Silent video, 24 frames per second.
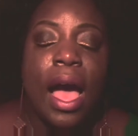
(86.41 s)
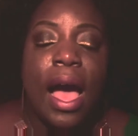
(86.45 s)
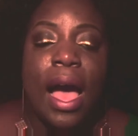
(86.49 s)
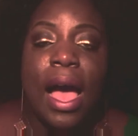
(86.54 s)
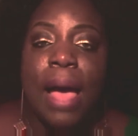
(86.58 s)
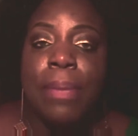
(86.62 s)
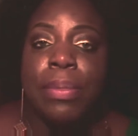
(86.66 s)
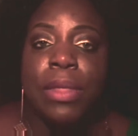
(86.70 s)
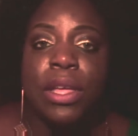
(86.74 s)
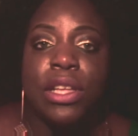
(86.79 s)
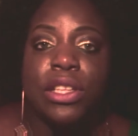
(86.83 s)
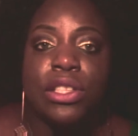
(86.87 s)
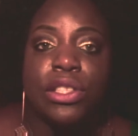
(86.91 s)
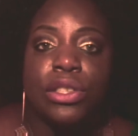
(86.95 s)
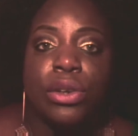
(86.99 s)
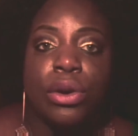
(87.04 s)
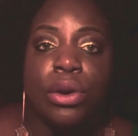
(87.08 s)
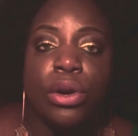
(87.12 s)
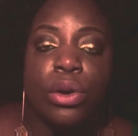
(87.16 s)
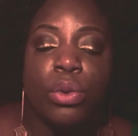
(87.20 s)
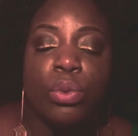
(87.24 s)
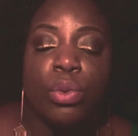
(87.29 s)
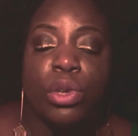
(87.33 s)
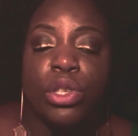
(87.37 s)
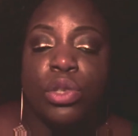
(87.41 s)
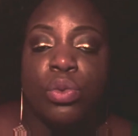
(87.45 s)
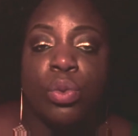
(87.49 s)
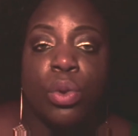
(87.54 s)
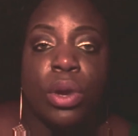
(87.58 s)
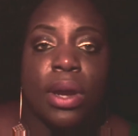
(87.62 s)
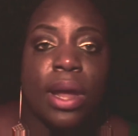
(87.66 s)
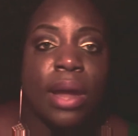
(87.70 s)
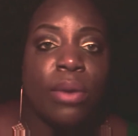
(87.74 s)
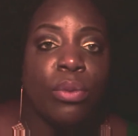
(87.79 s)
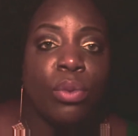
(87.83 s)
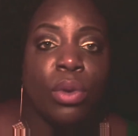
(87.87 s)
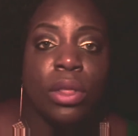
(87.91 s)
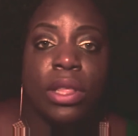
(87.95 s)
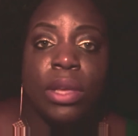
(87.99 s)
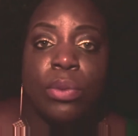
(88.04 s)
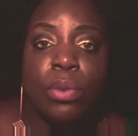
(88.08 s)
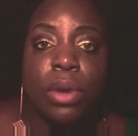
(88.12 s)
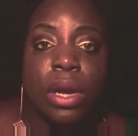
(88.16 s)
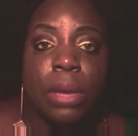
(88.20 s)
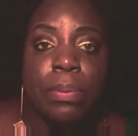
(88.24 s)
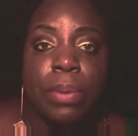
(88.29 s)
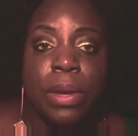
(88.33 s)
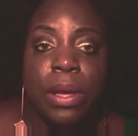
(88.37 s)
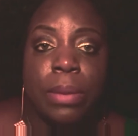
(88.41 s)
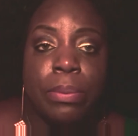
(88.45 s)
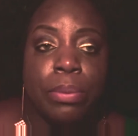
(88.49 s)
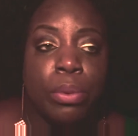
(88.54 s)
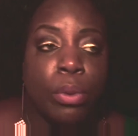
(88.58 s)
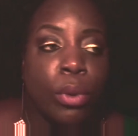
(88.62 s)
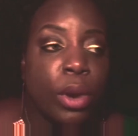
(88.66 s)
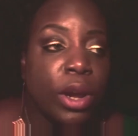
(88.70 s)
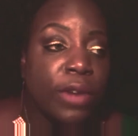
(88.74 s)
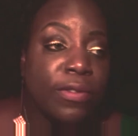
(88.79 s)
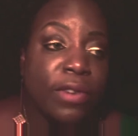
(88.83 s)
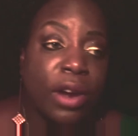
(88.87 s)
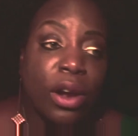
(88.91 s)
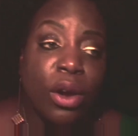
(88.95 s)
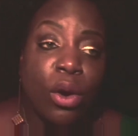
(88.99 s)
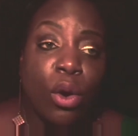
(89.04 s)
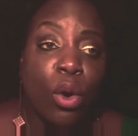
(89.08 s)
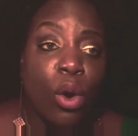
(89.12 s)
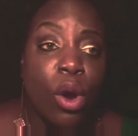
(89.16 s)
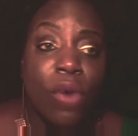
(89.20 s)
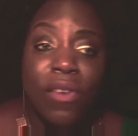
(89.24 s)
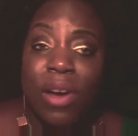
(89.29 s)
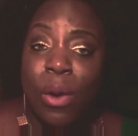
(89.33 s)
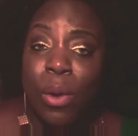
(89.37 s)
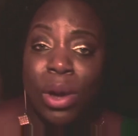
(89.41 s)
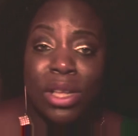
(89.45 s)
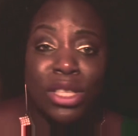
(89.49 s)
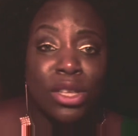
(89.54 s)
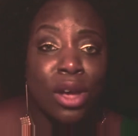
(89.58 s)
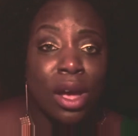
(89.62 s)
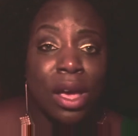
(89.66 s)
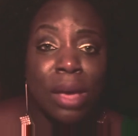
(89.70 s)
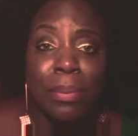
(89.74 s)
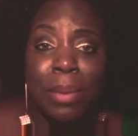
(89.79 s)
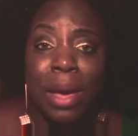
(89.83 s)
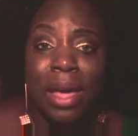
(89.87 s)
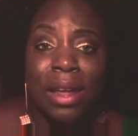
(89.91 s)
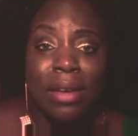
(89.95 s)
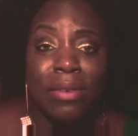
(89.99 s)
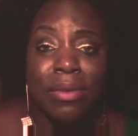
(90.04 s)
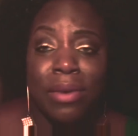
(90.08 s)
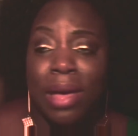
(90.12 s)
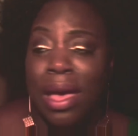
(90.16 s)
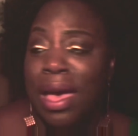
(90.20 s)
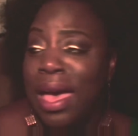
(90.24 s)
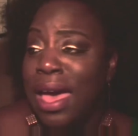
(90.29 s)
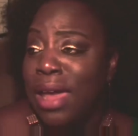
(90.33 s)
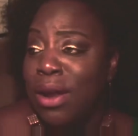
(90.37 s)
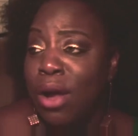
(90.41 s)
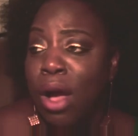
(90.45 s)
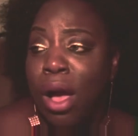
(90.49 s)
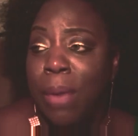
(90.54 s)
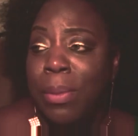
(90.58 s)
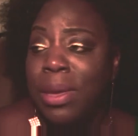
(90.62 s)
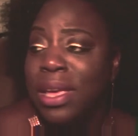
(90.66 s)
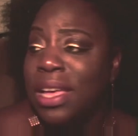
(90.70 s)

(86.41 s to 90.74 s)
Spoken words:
I'm not certain which one I really want to pinpoint or if I want to talk about it at all,